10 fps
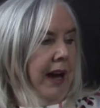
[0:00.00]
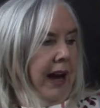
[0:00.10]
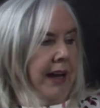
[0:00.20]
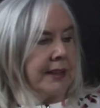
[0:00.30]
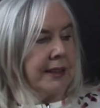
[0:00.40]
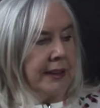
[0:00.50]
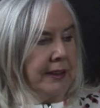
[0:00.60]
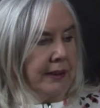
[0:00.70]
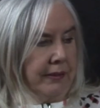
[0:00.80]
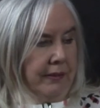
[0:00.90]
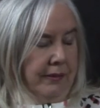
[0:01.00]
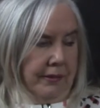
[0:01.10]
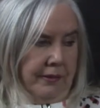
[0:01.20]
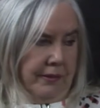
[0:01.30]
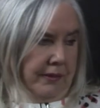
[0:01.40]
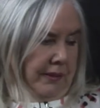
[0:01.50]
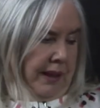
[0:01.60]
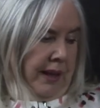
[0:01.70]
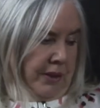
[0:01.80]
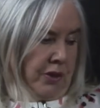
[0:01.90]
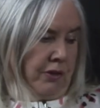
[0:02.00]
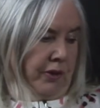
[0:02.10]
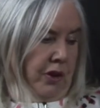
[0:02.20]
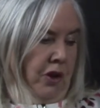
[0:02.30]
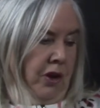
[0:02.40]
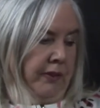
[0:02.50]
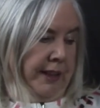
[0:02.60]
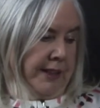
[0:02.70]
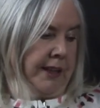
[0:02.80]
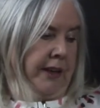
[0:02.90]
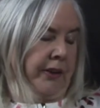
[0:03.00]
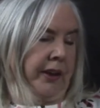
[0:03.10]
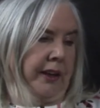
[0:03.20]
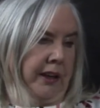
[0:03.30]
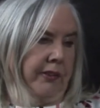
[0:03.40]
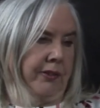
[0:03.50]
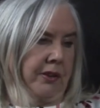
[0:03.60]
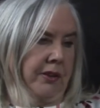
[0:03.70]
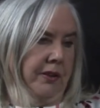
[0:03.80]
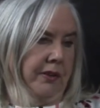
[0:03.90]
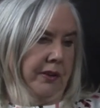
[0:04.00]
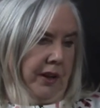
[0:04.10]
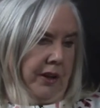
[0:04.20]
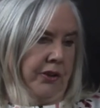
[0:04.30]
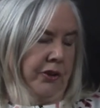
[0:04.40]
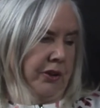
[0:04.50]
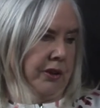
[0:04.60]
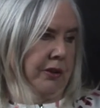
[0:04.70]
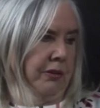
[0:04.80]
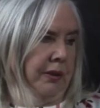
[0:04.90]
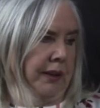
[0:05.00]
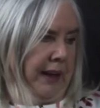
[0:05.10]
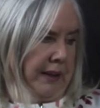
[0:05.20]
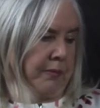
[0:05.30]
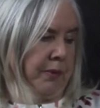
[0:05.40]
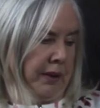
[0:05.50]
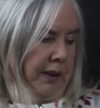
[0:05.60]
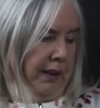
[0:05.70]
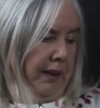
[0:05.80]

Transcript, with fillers: And he handed over the hall each Saturday night for the credit union to go and collect money.